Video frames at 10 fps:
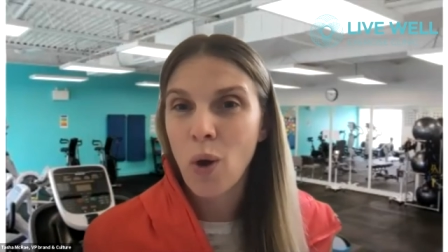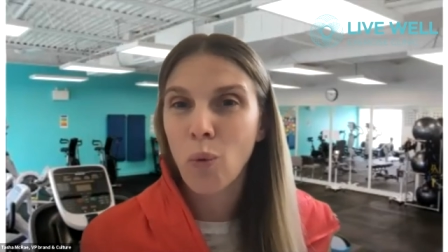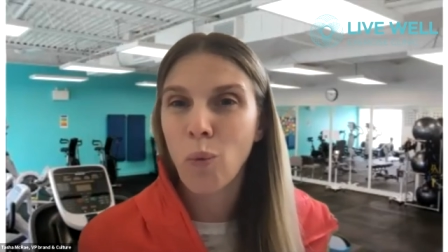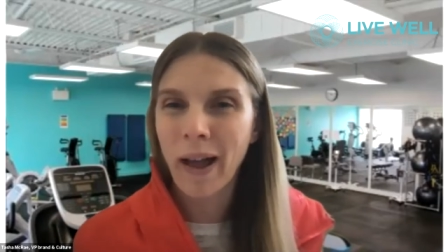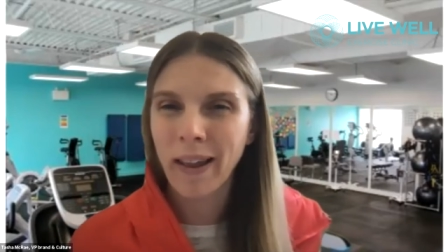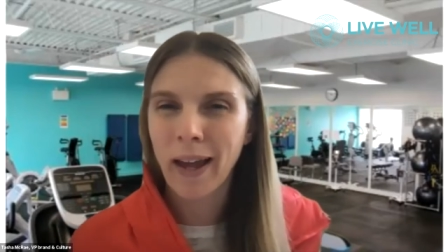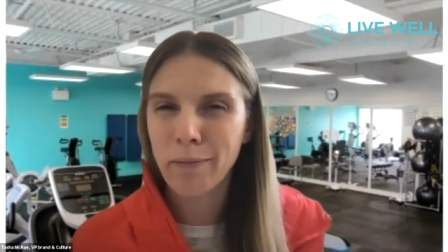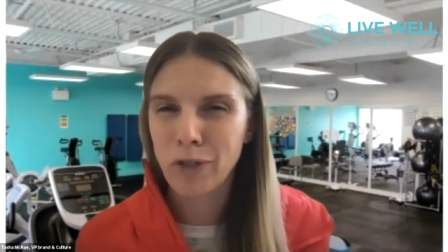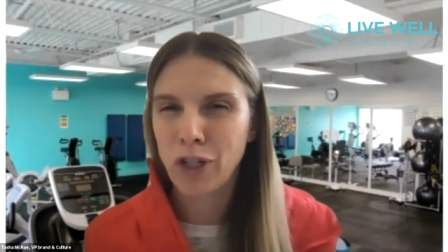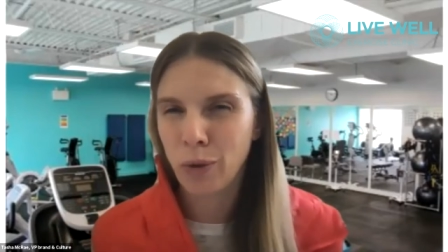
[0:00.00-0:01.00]
while
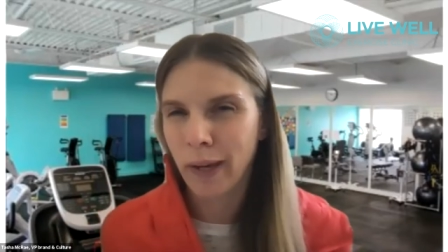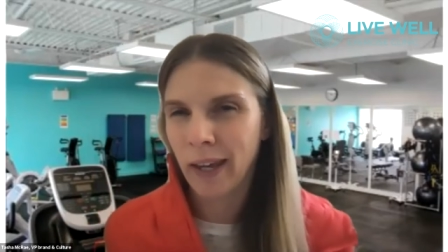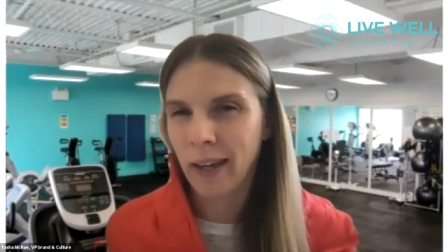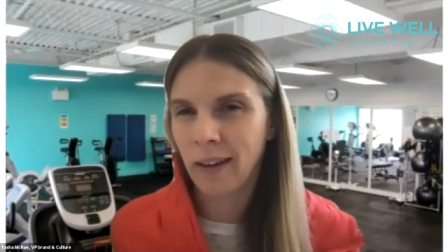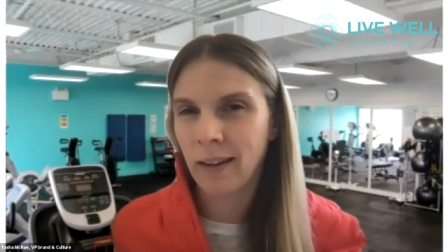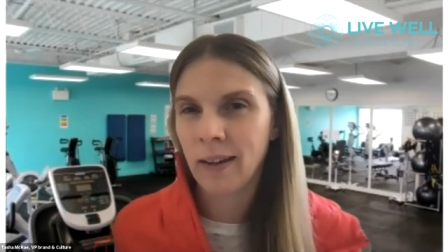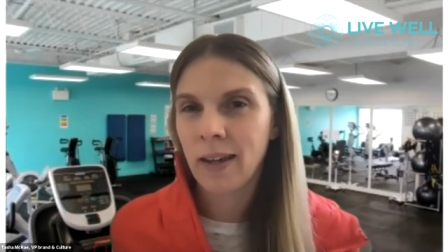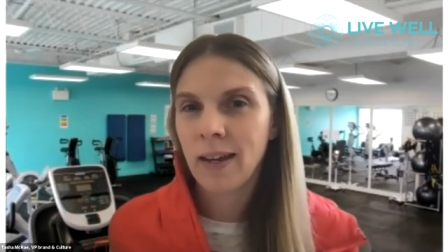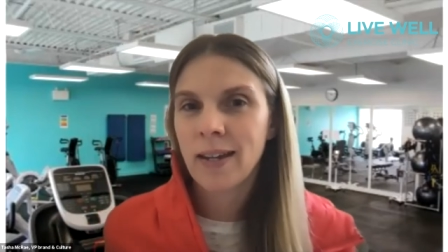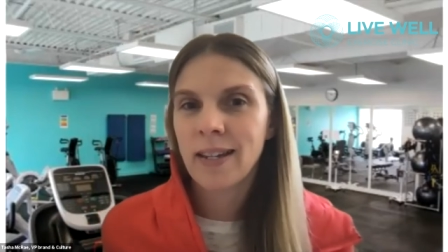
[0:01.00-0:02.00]
I'm doing
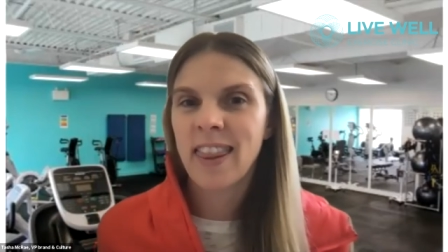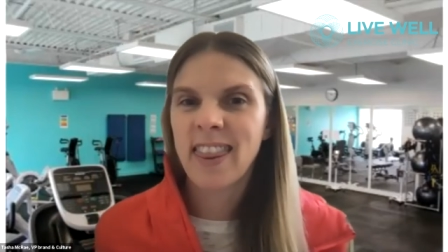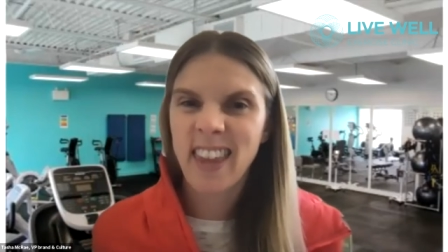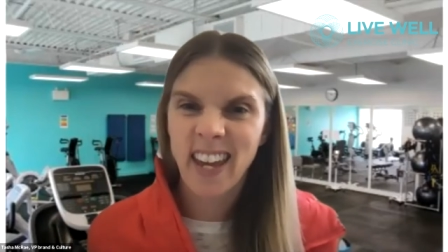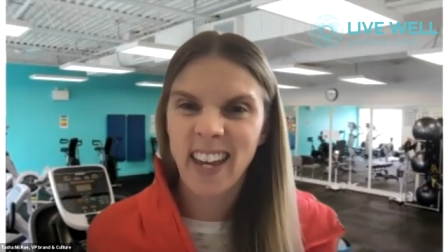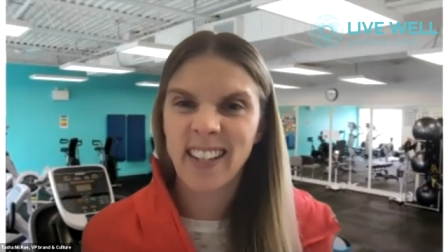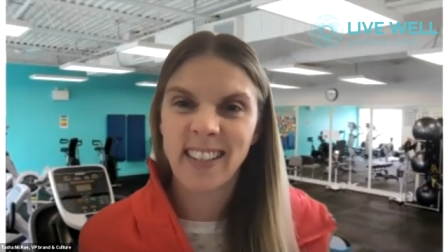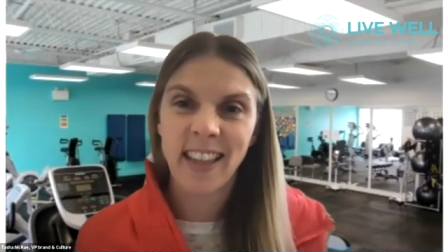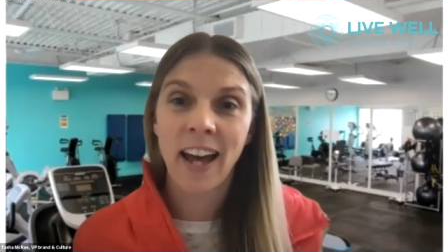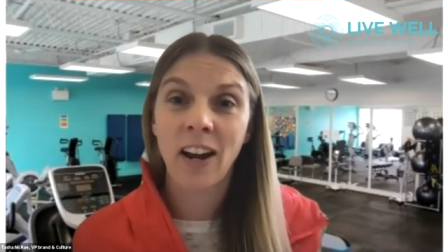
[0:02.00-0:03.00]
things
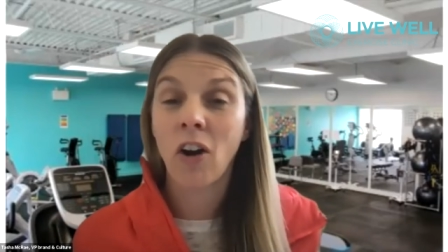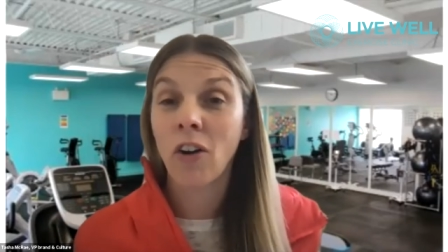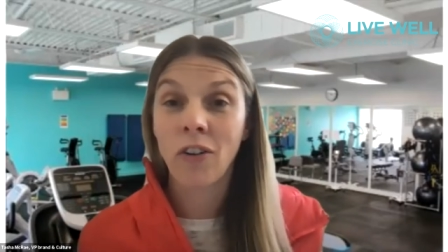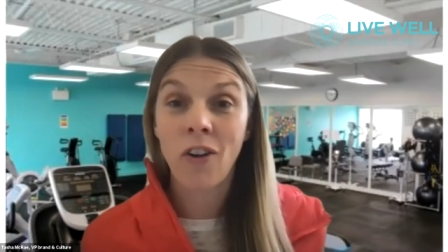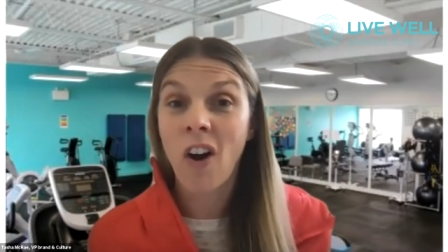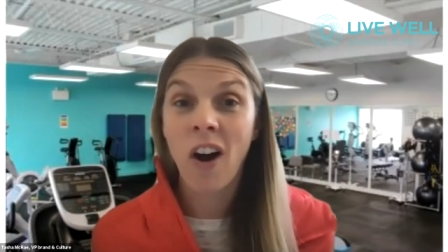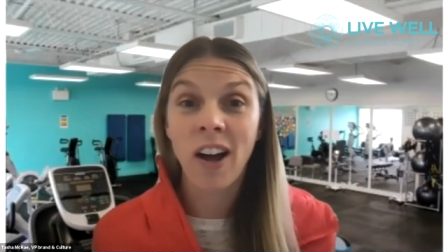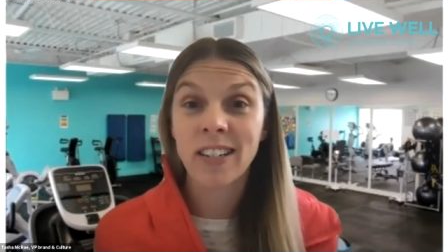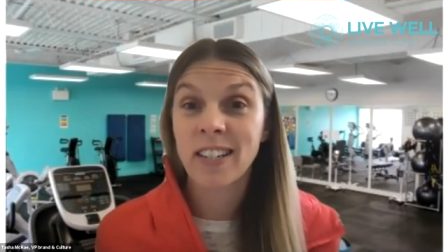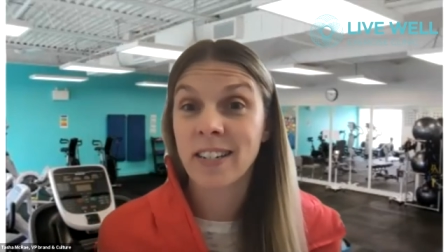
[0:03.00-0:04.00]
that are
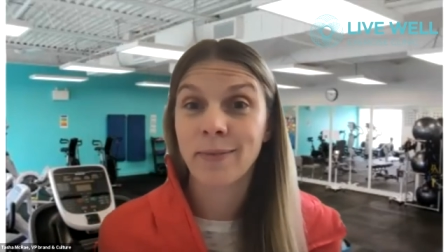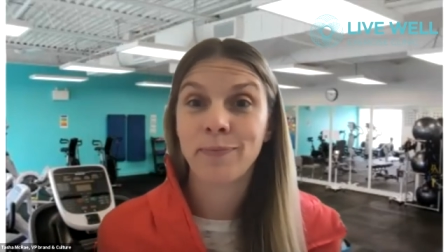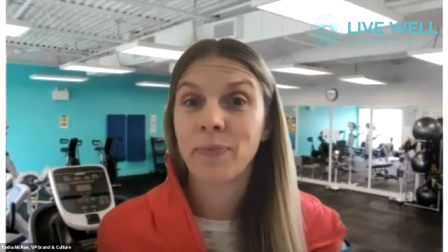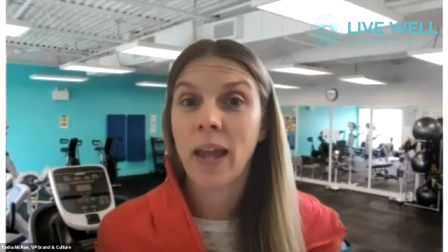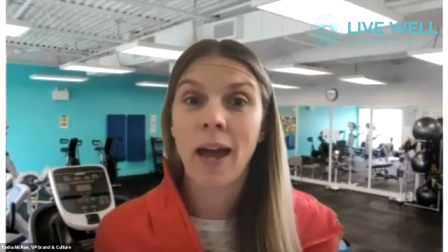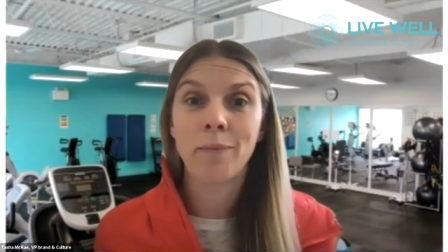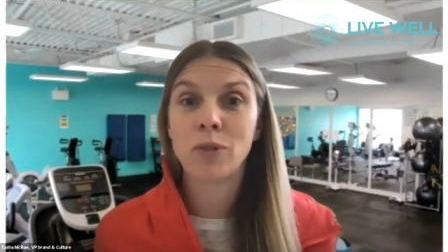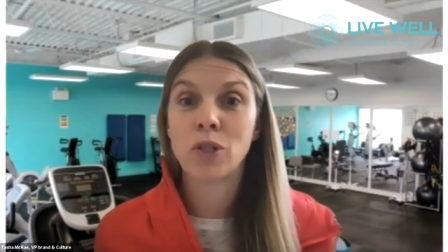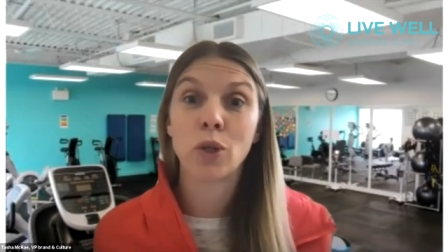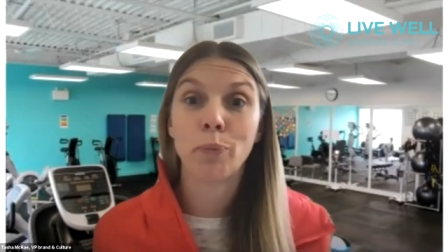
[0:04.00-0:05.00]
not
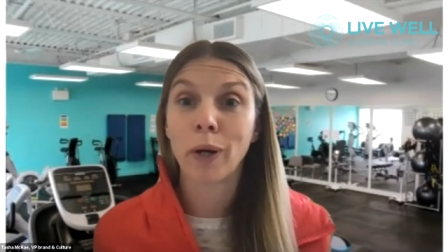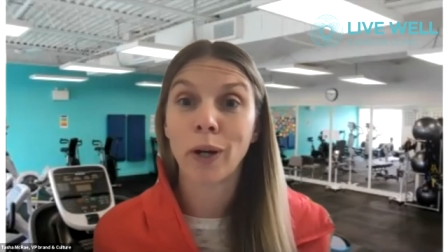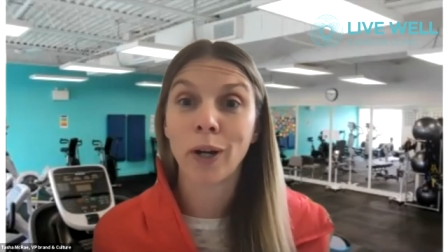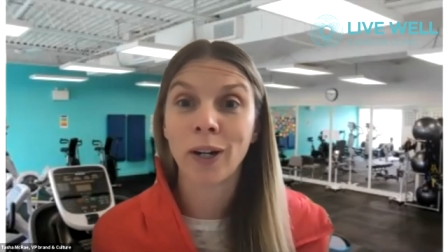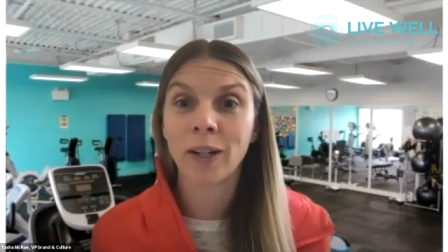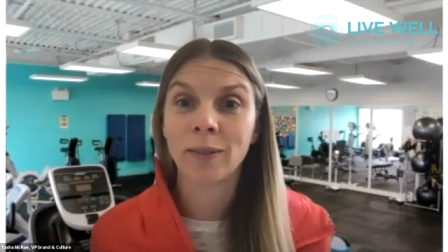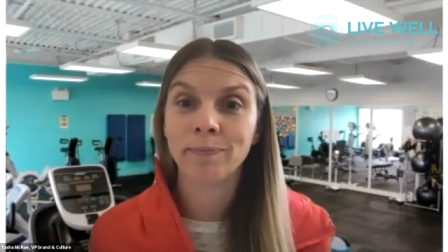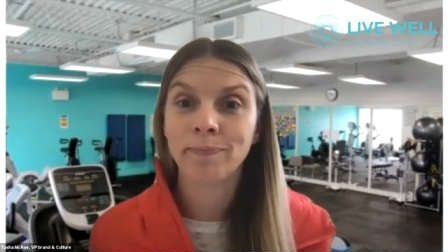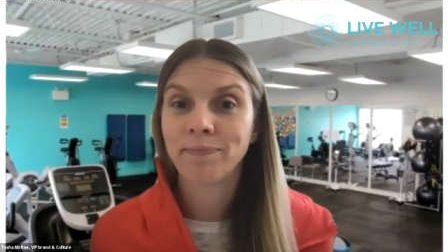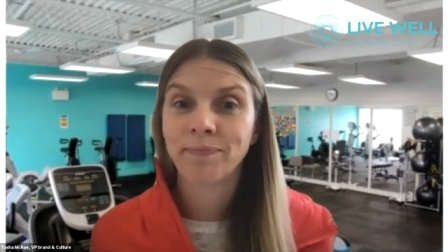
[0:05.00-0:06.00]
super
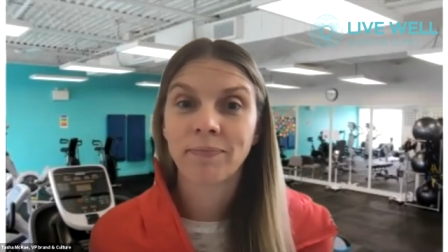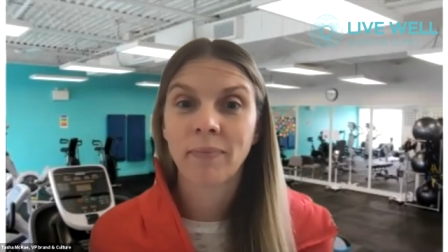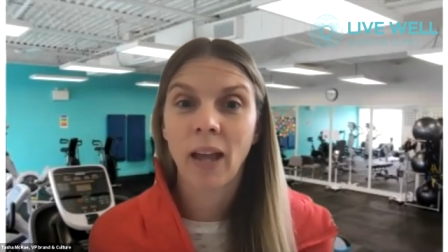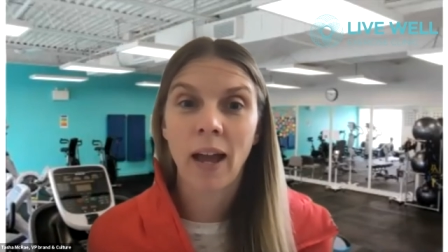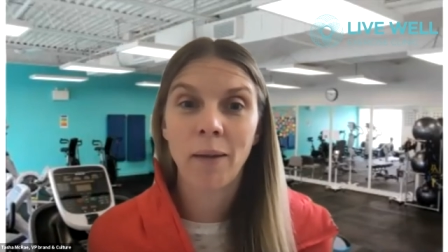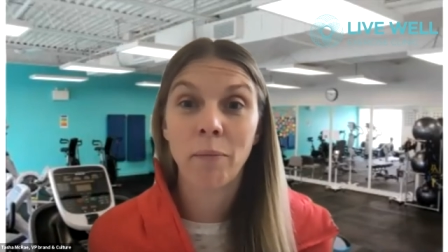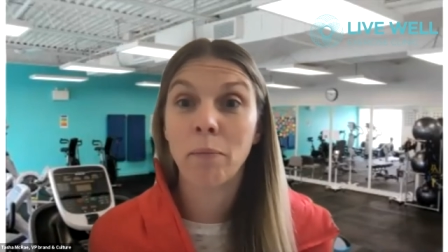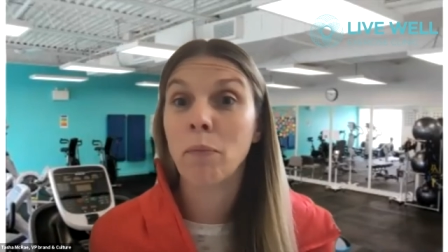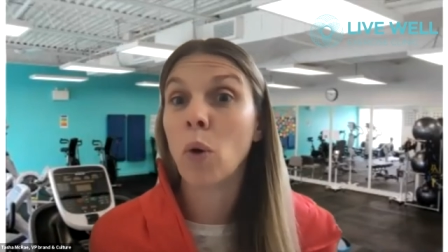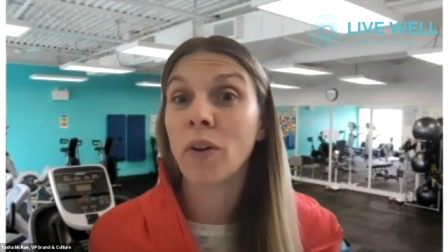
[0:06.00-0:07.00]

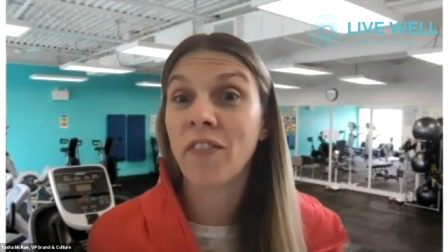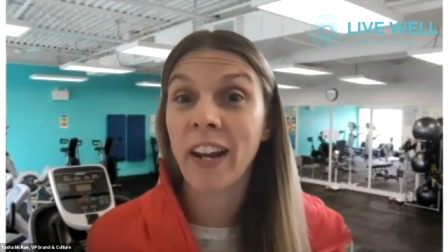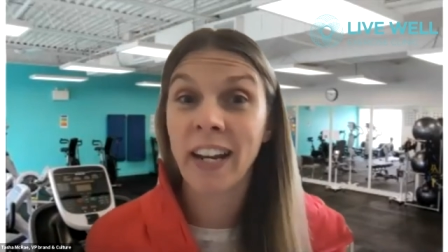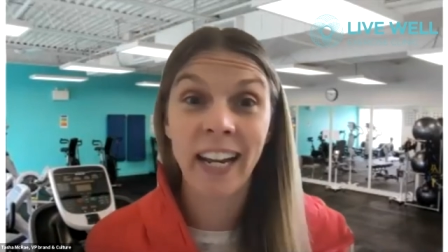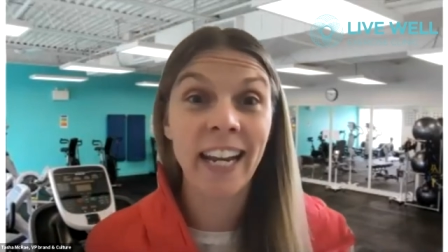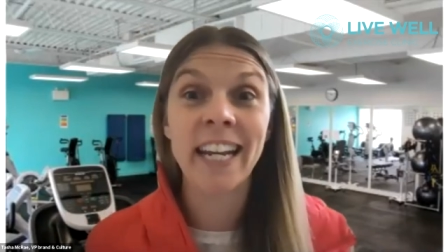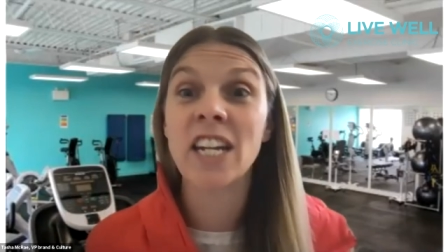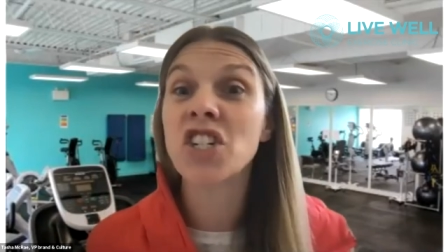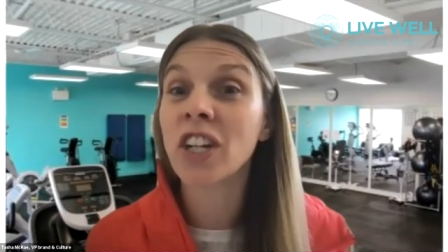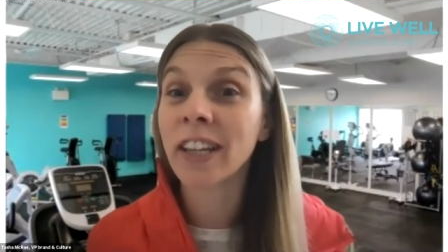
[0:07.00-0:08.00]
motivating
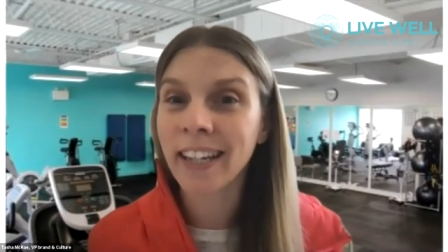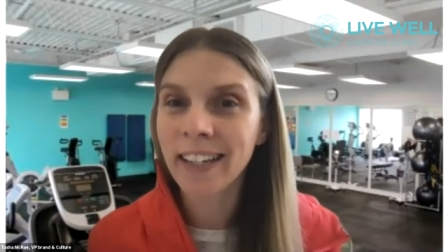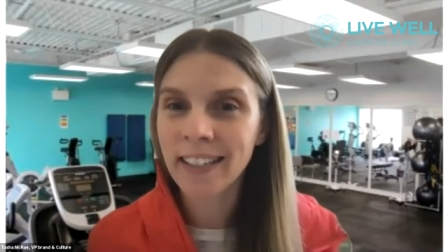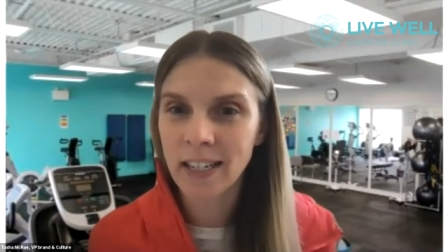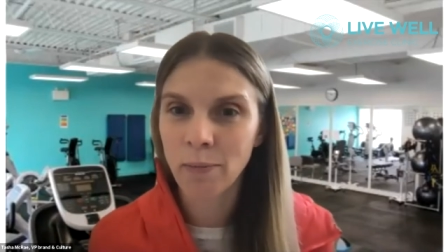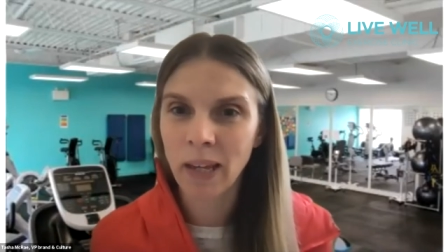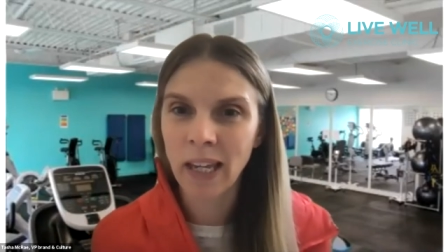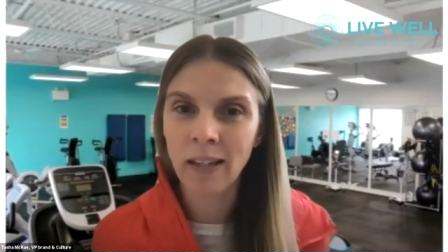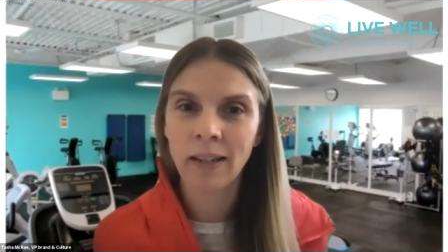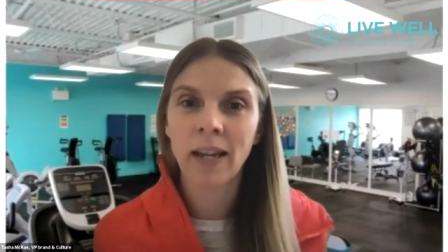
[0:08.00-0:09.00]
initially to me.